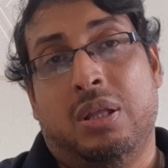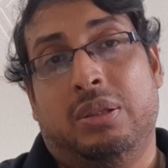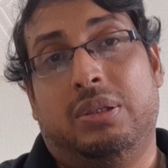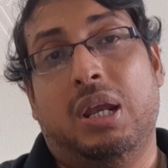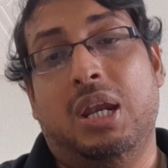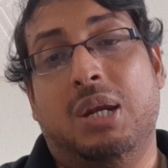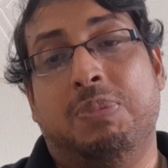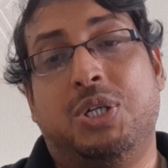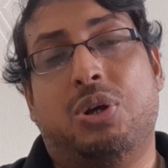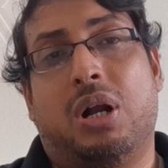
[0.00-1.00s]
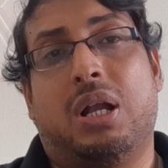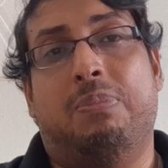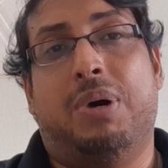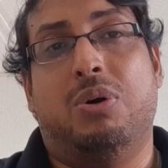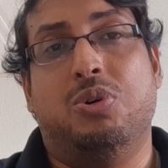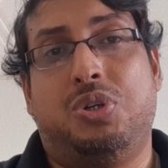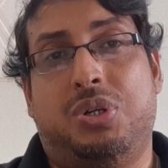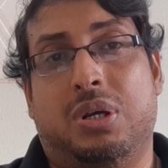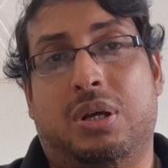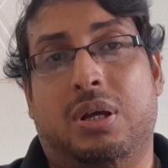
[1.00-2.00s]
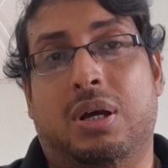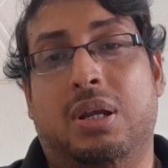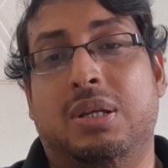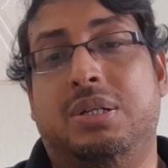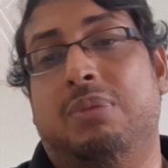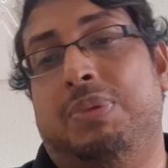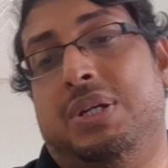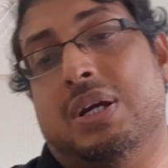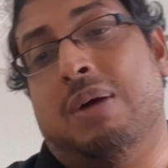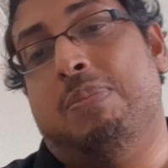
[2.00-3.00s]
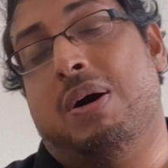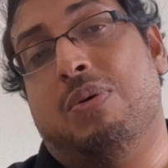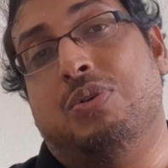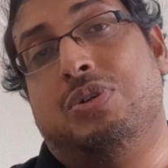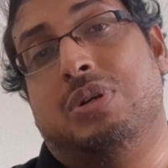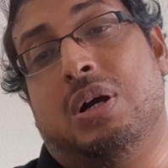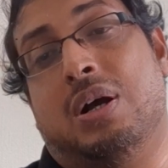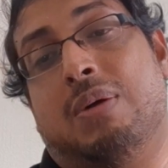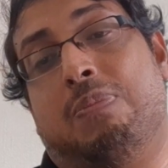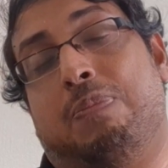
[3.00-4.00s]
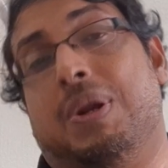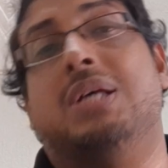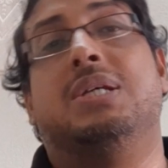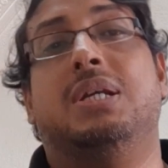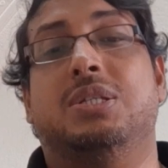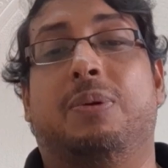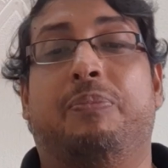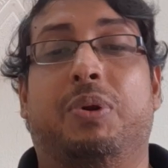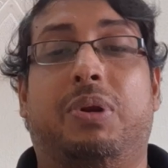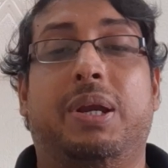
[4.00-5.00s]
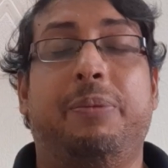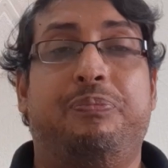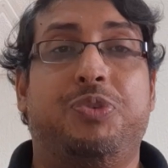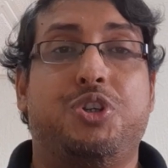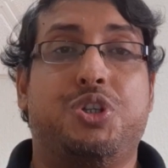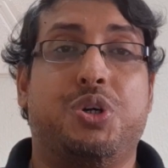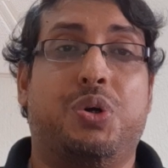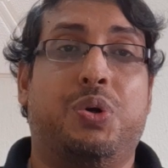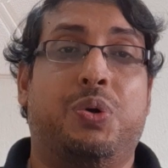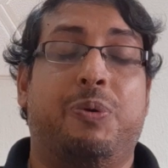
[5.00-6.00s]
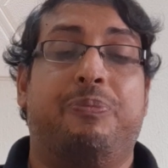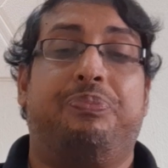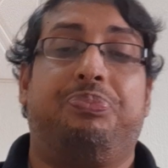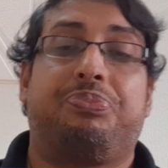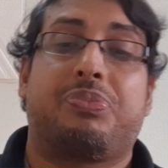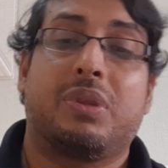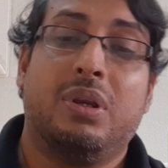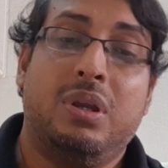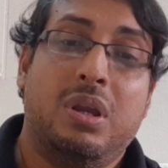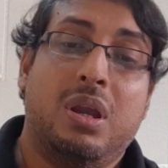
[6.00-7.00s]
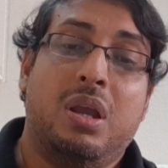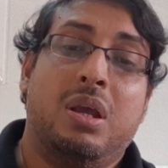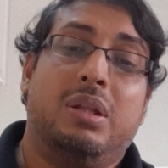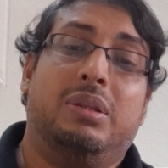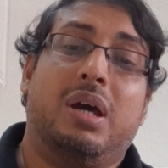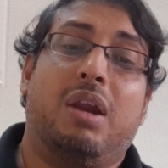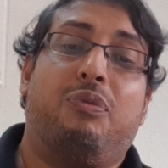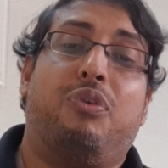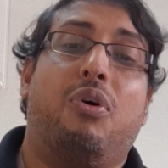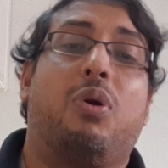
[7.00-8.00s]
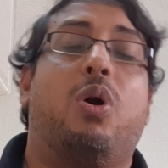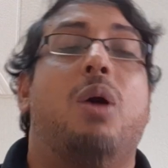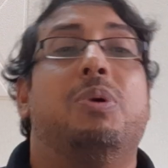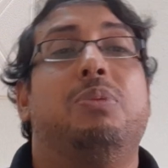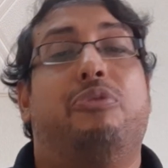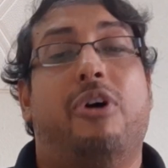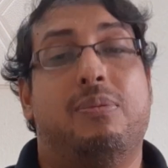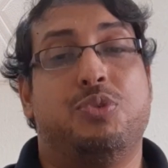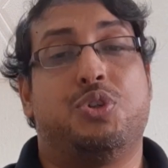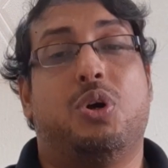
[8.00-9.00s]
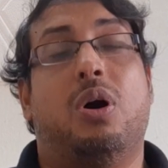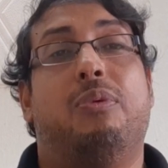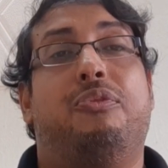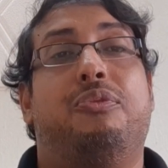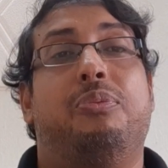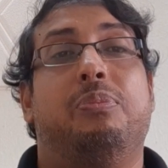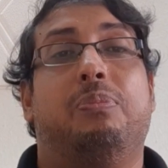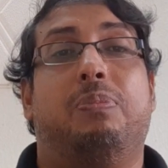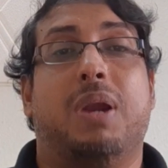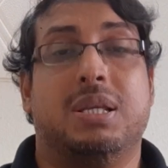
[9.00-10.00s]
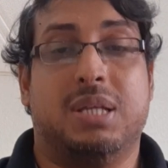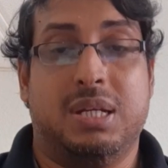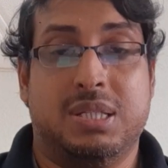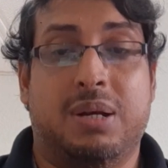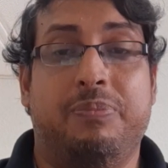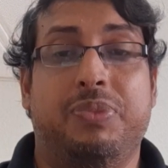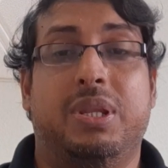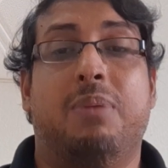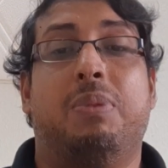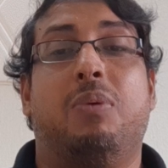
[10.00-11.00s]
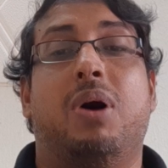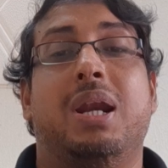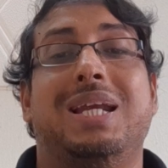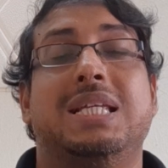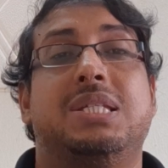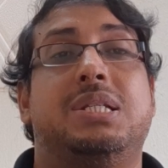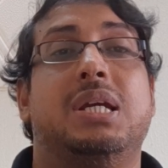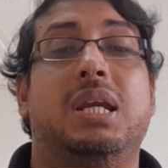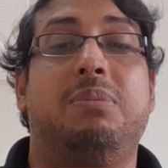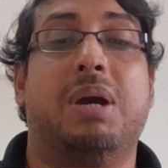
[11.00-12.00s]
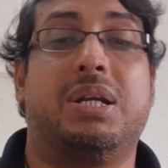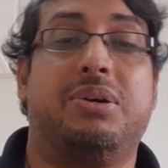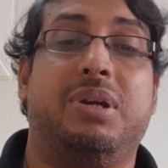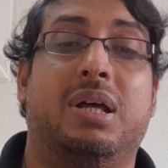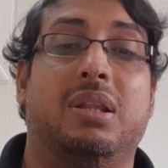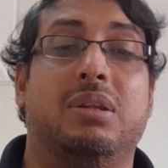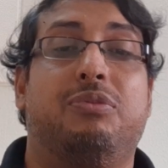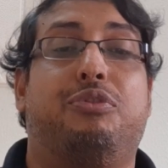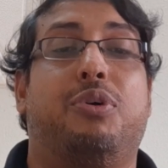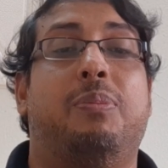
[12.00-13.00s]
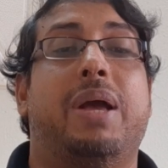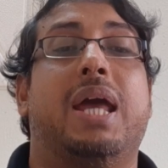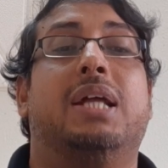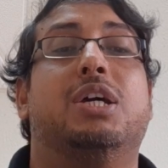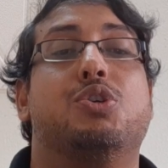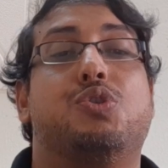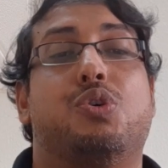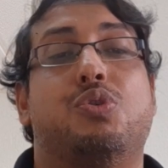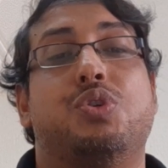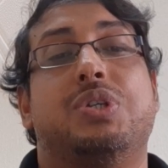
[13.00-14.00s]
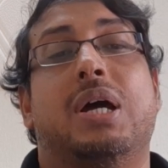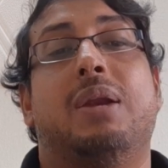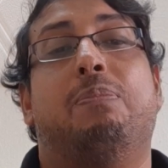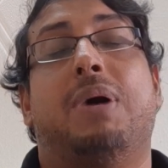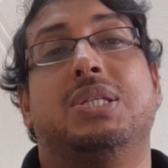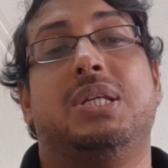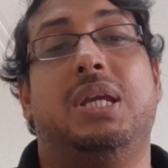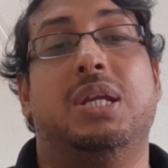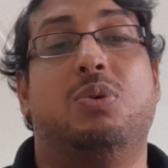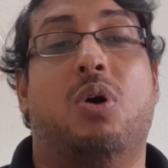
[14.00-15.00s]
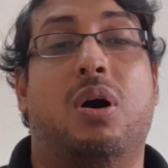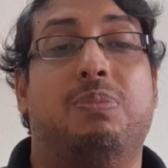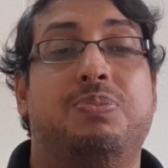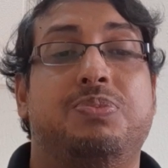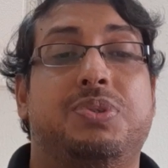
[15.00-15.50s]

Then let me talk about a little bit about plagiarism. Okay, so there are four common forms of plagiarism. Number one is stealing material from another source and passing it off